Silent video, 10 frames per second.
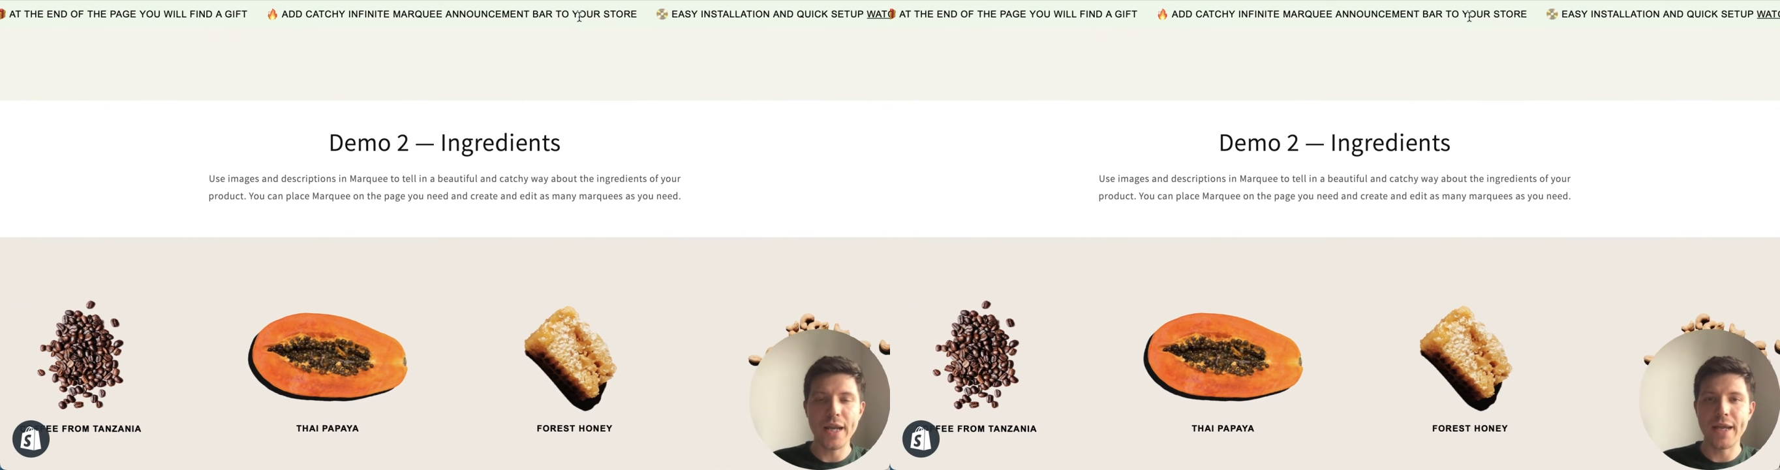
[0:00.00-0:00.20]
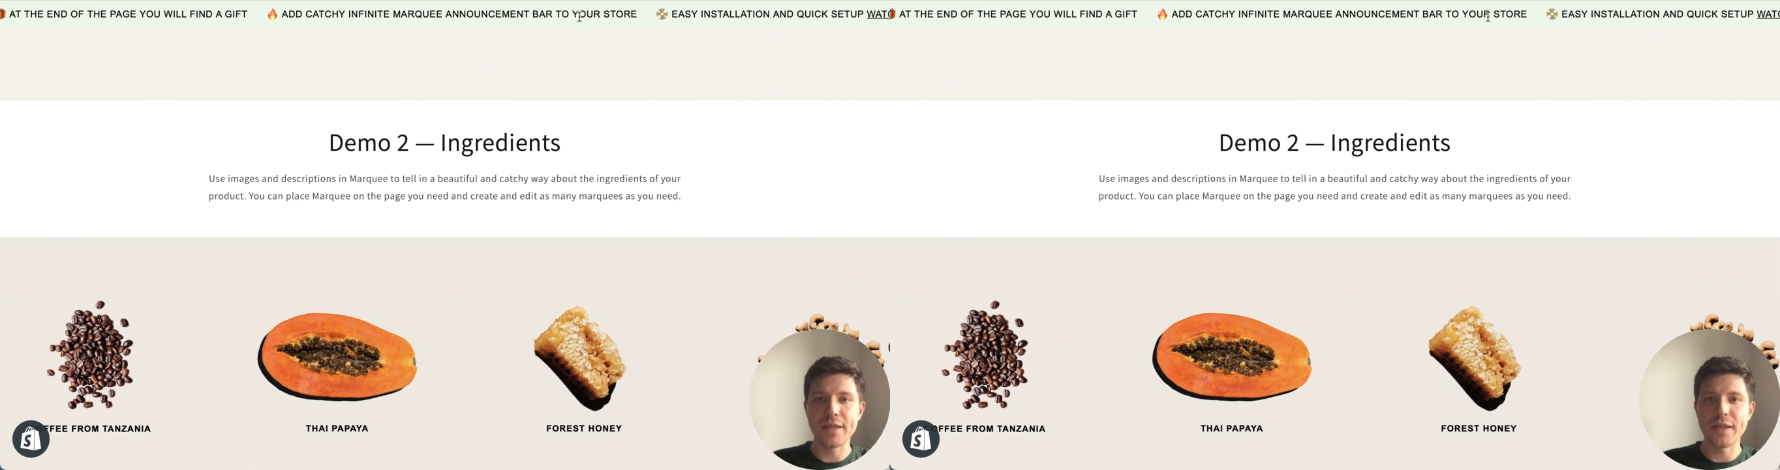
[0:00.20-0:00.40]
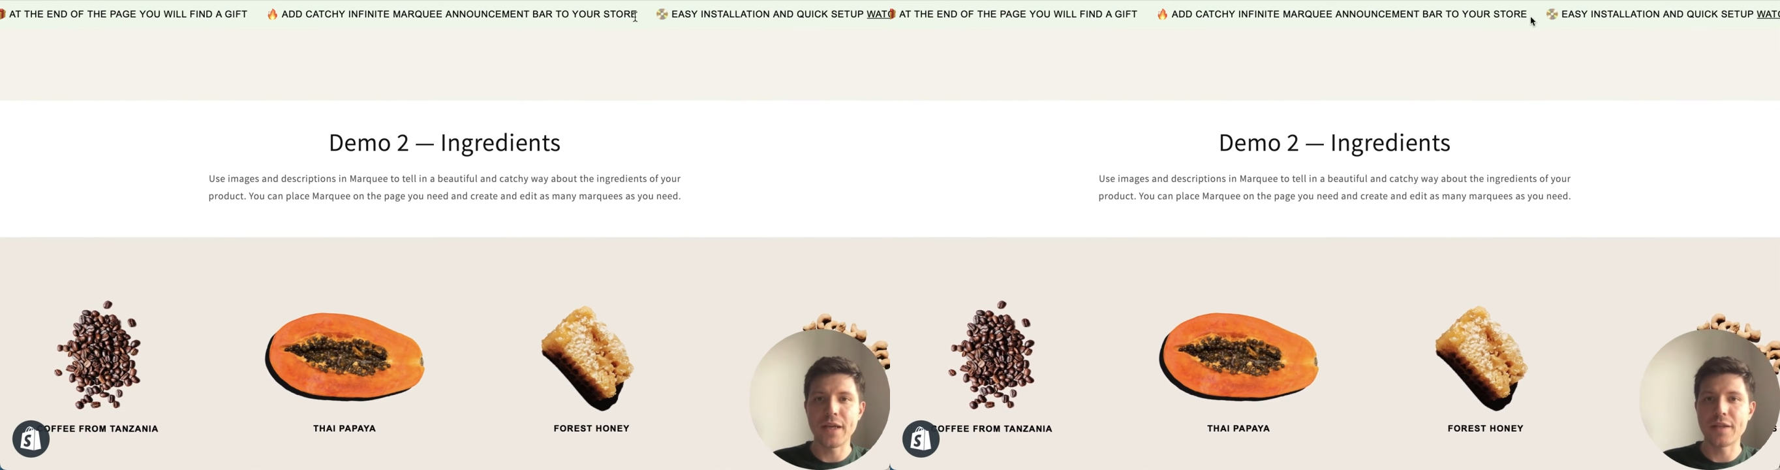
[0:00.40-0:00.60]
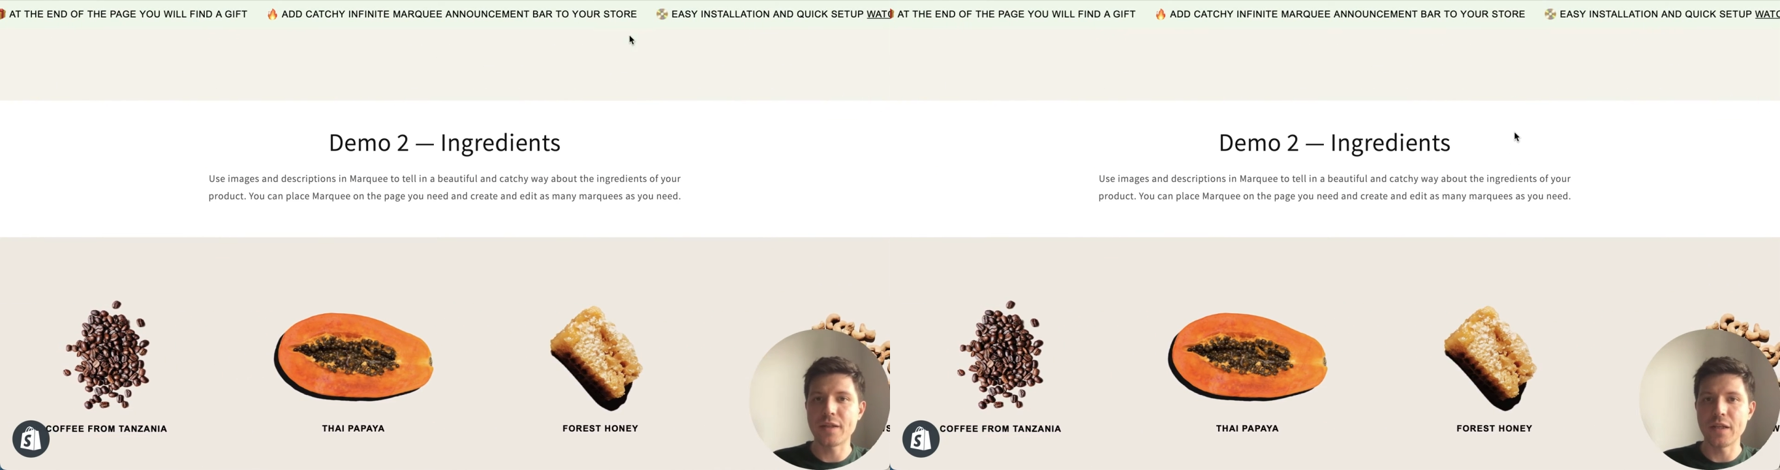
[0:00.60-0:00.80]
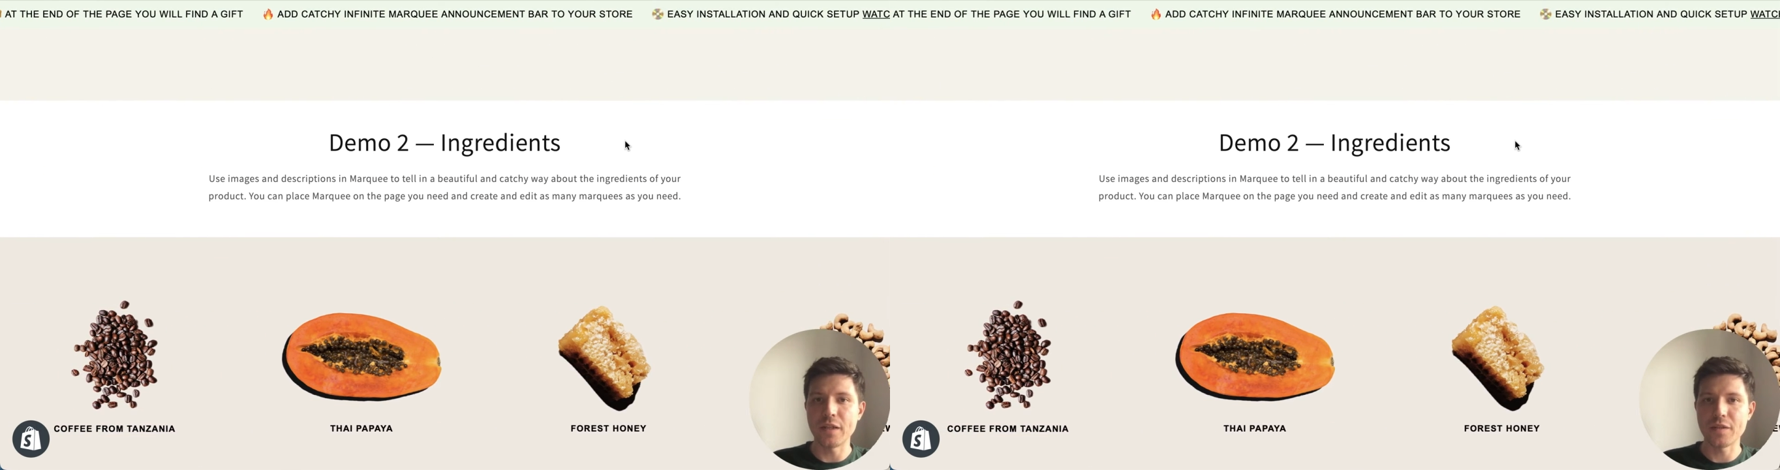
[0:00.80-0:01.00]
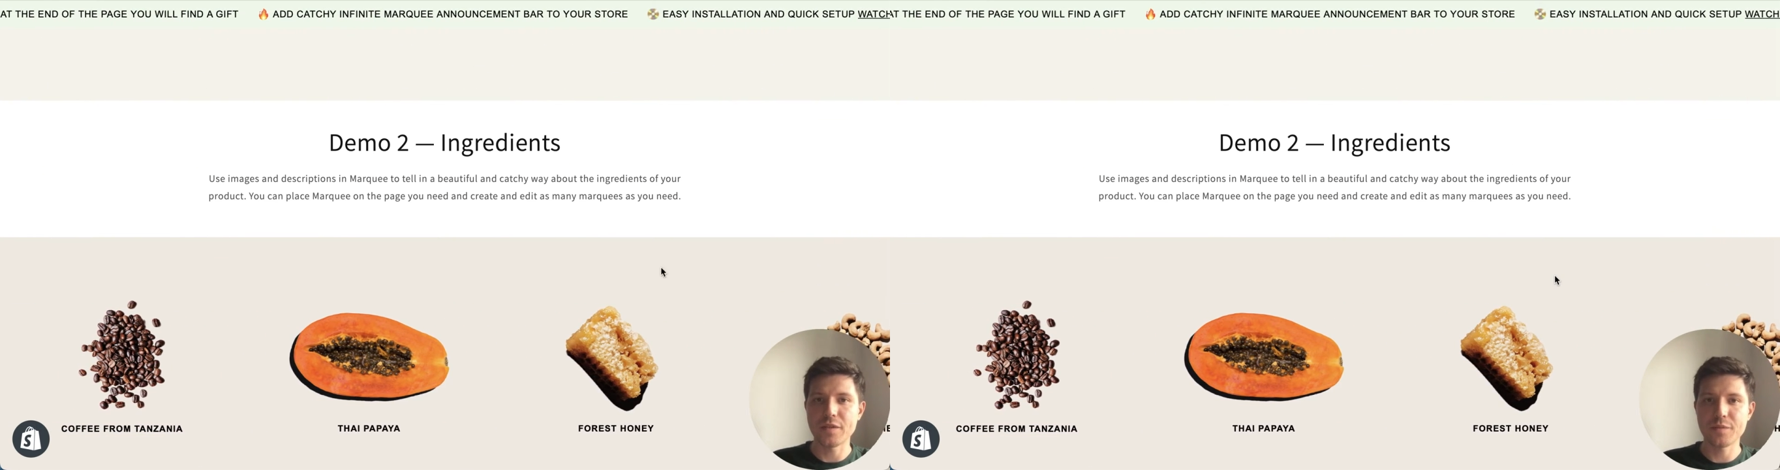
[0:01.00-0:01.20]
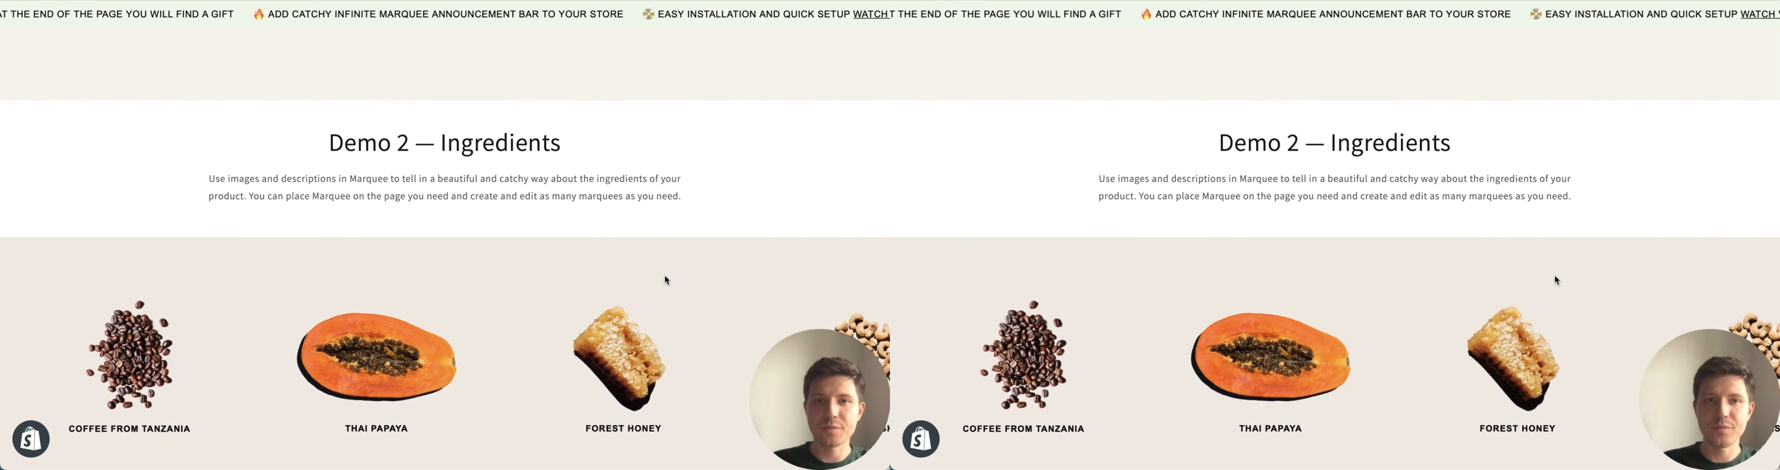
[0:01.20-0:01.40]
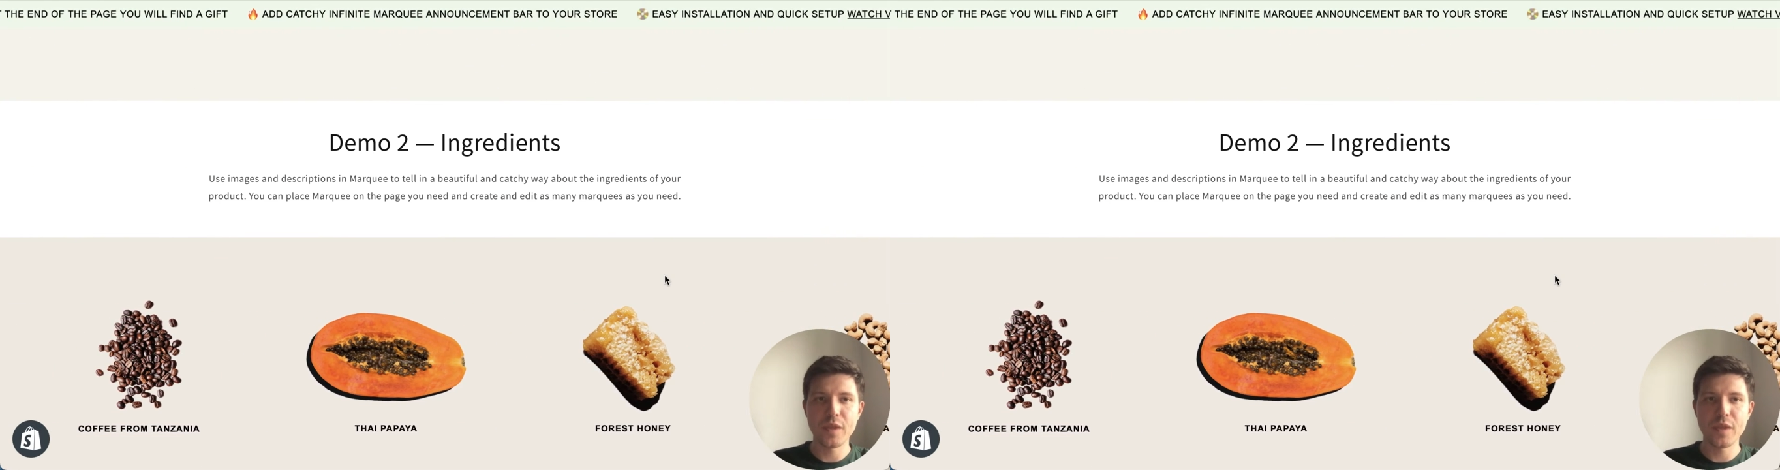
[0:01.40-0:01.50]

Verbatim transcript: and add links.